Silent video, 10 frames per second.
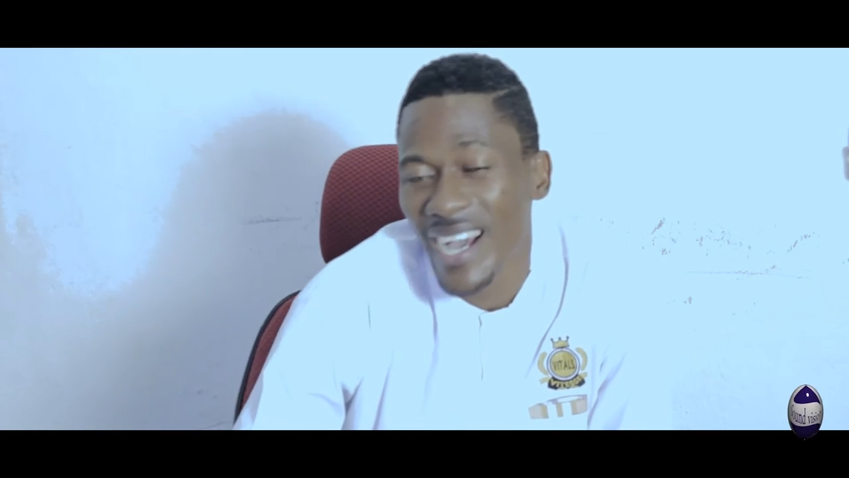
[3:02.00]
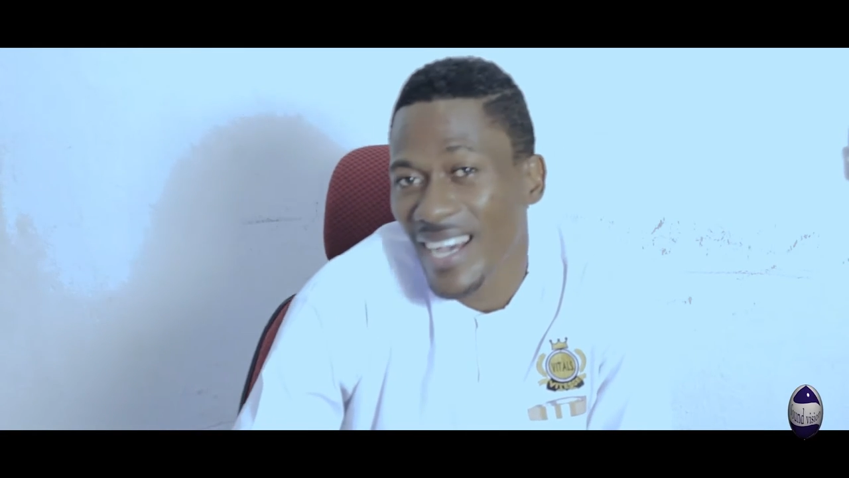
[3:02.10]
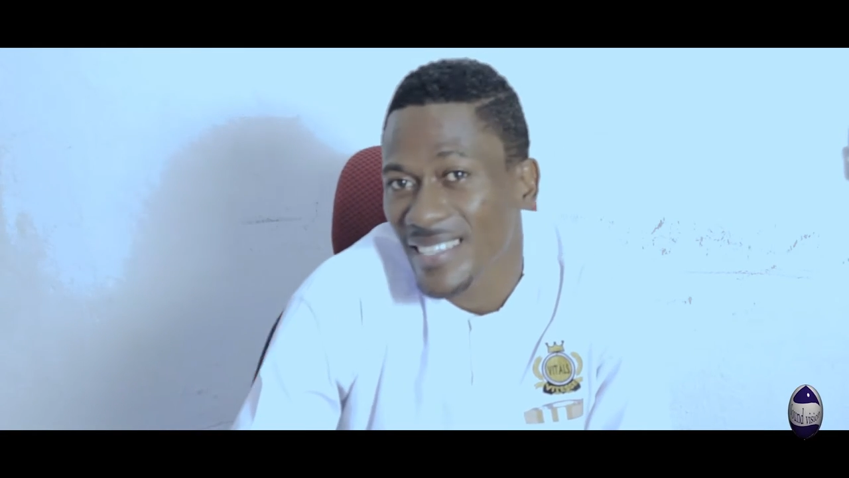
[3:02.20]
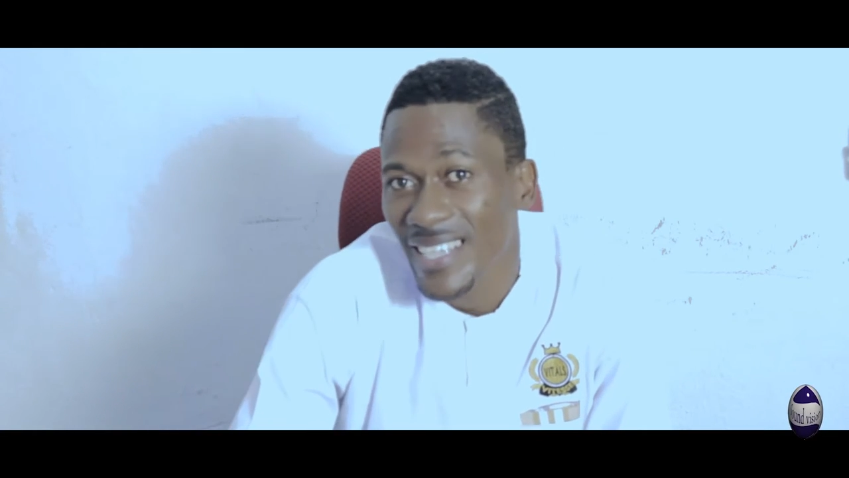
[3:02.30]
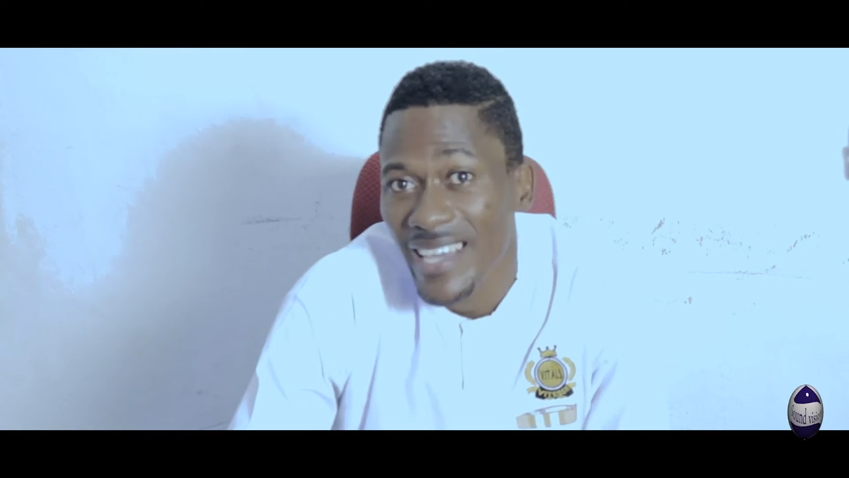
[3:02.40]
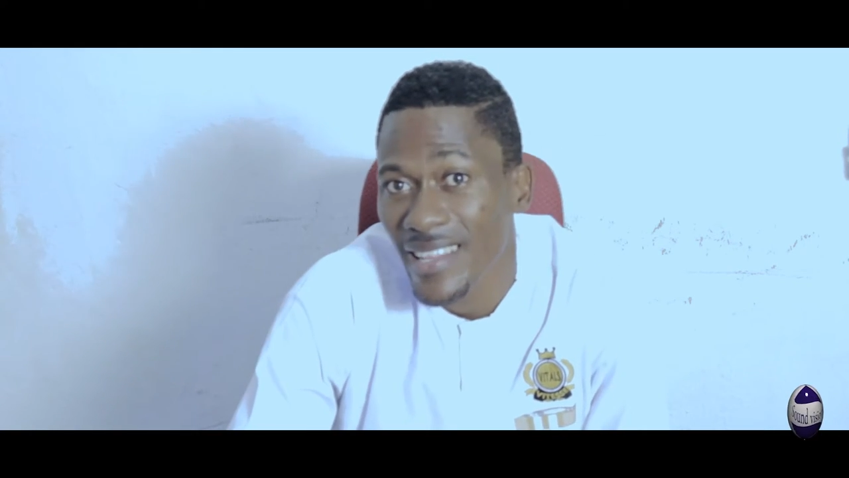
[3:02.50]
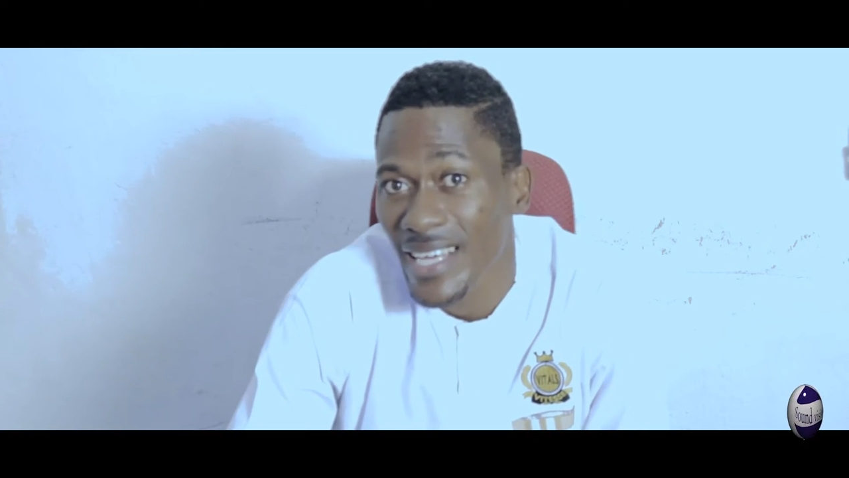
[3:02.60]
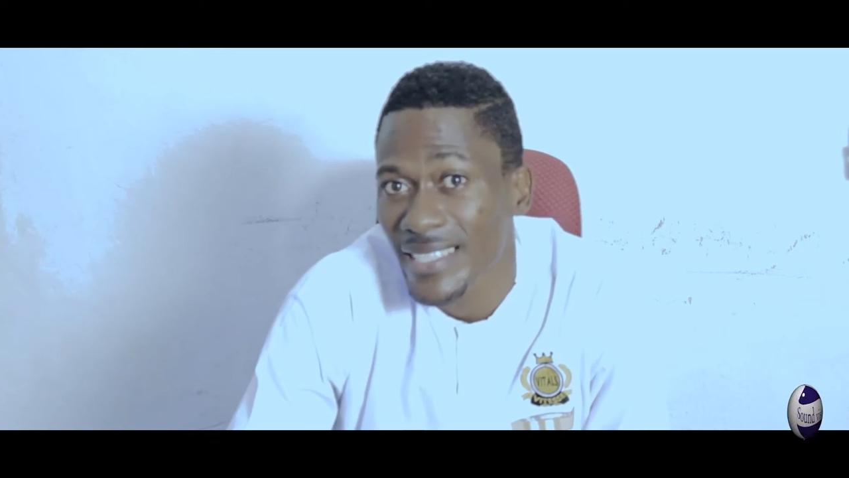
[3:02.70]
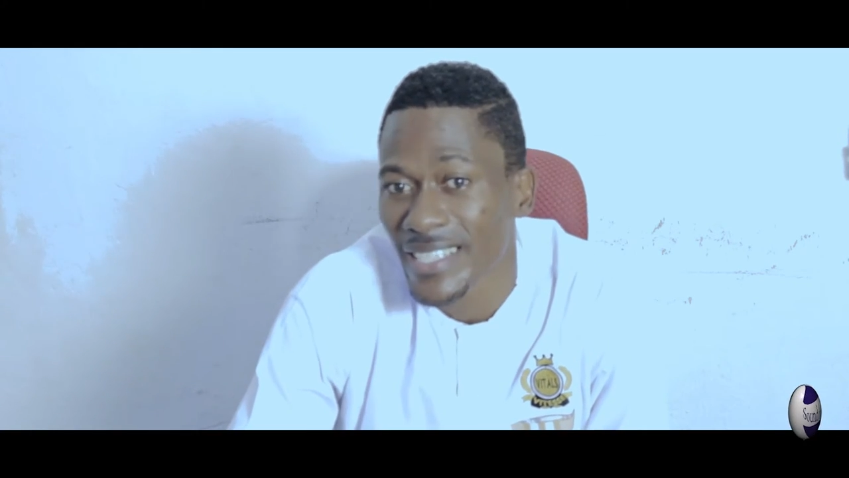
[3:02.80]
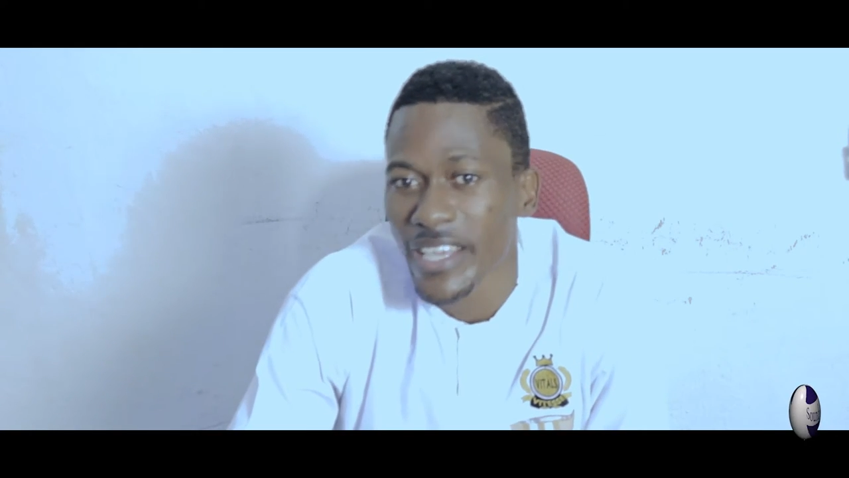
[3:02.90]
Aside
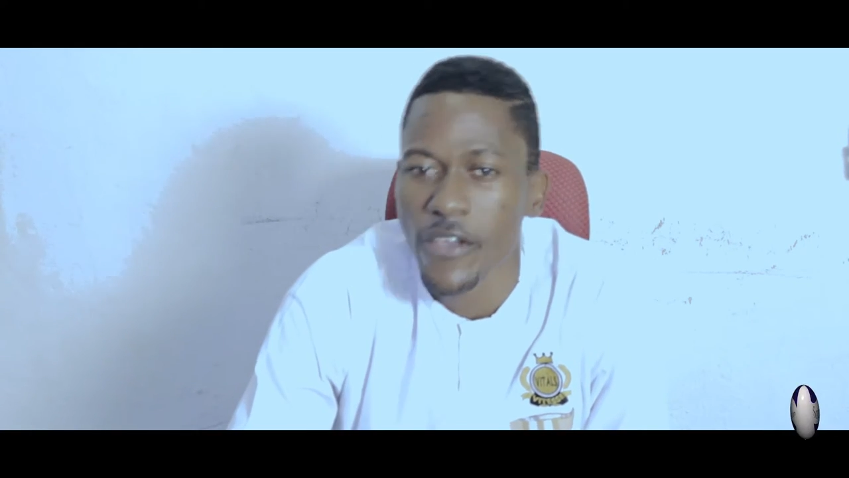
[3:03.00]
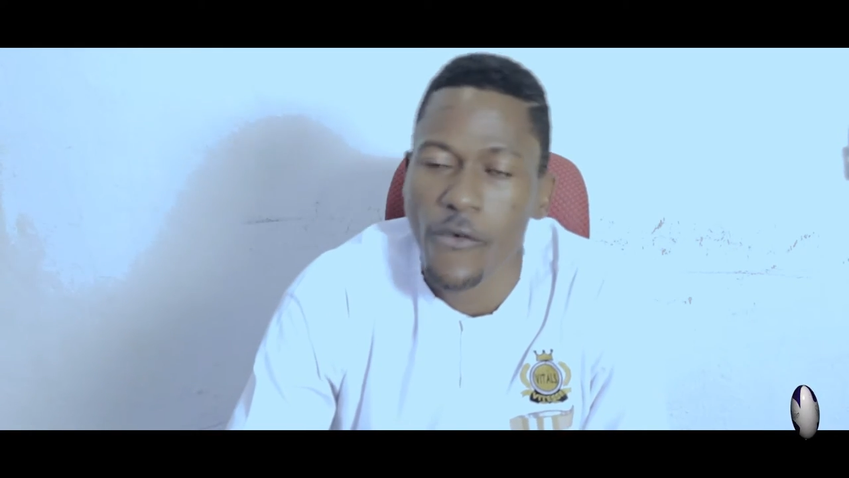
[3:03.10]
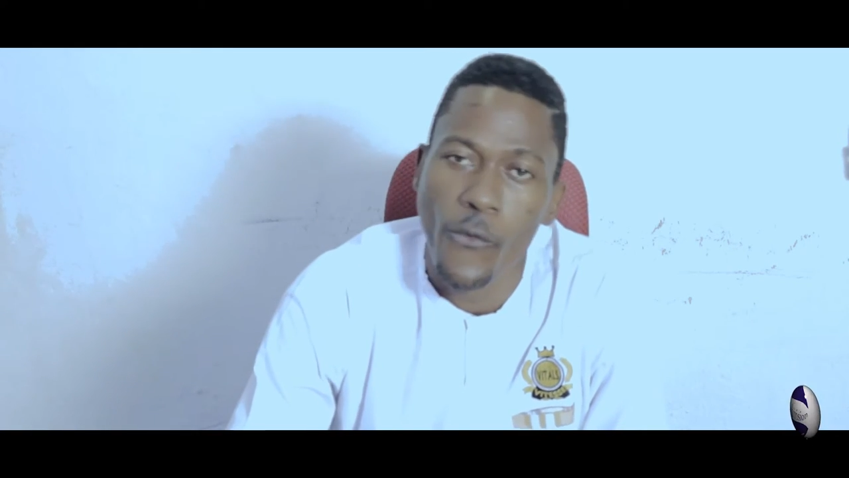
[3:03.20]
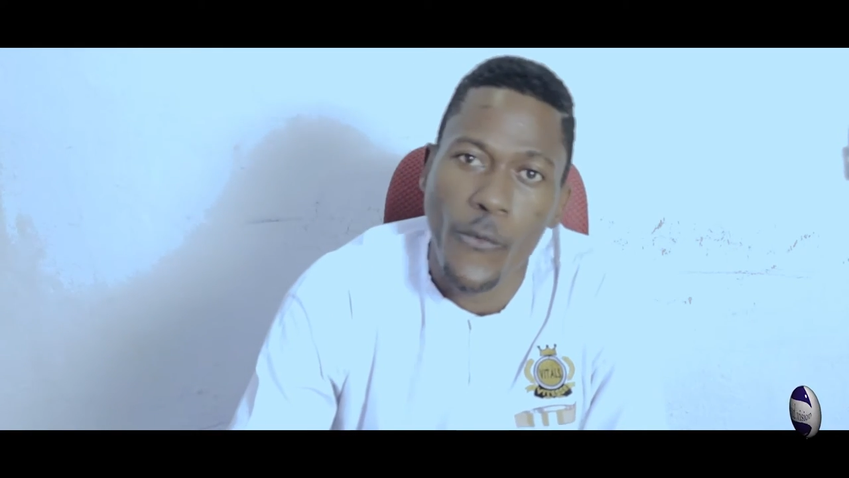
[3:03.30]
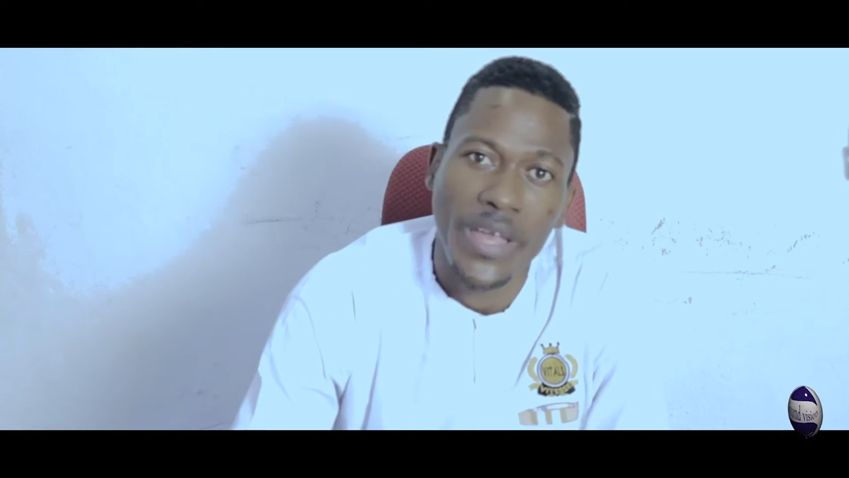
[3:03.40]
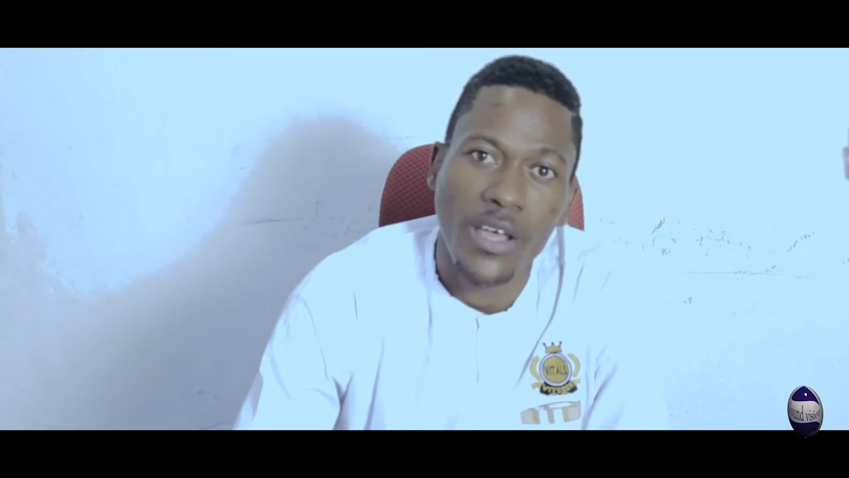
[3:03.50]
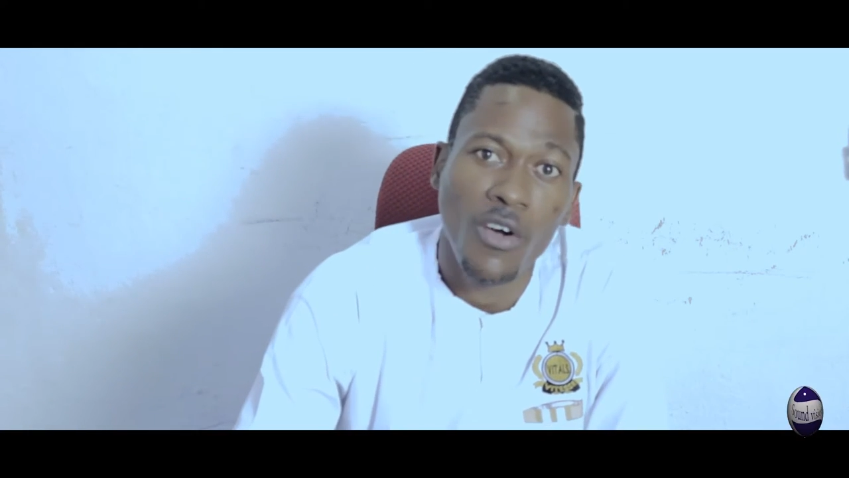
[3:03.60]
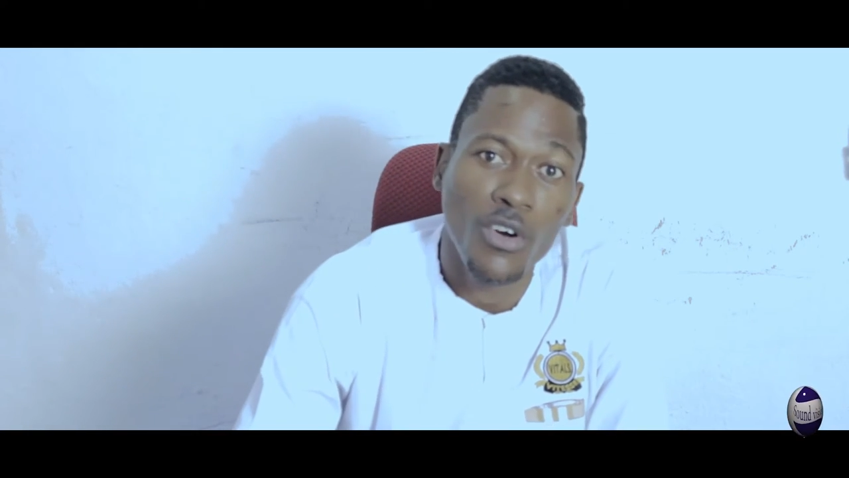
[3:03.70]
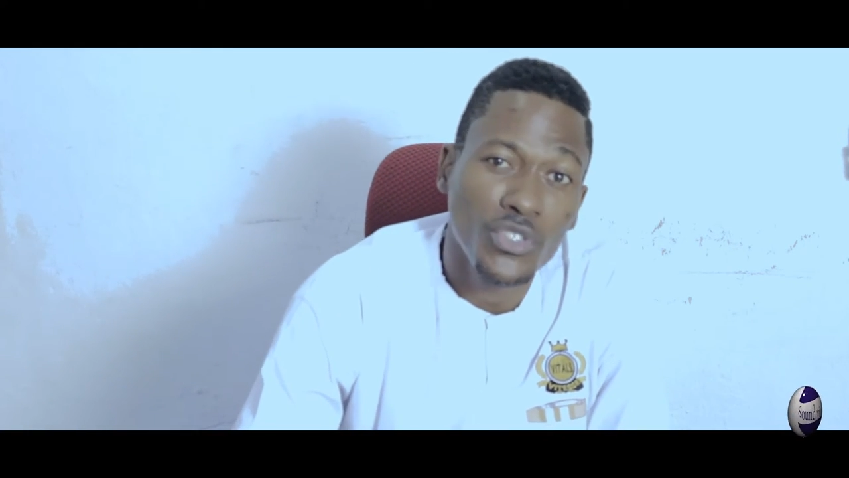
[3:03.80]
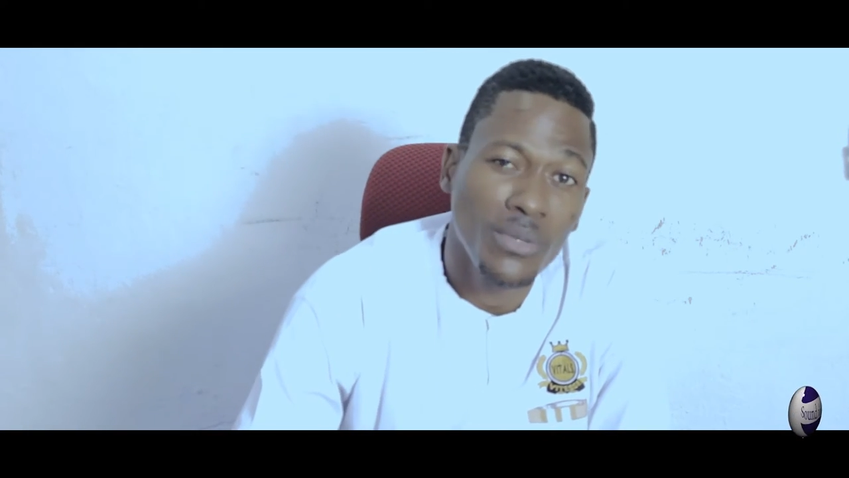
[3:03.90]
that, when
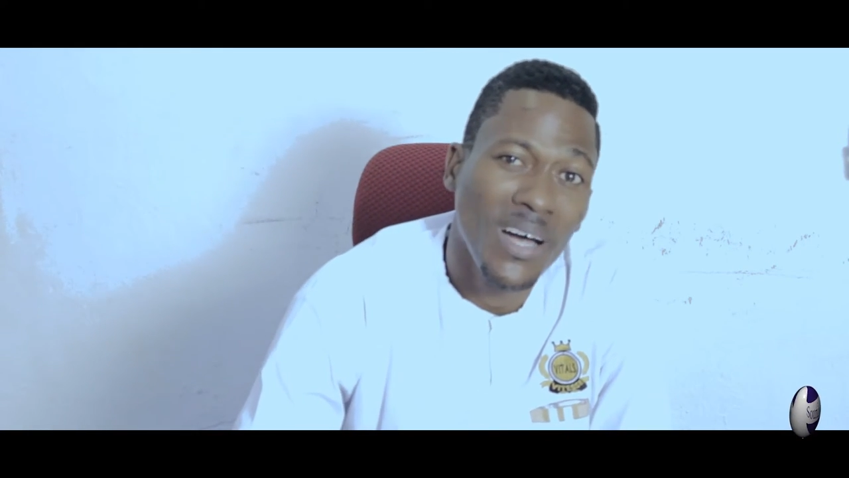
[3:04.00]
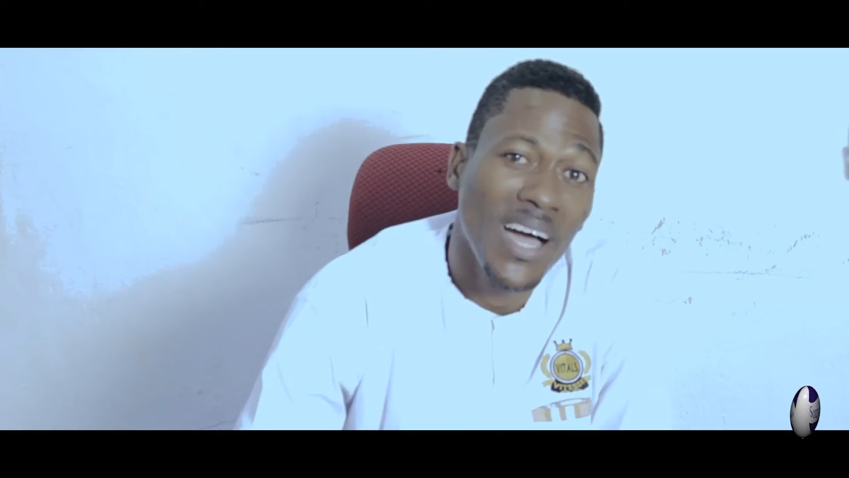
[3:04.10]
a customer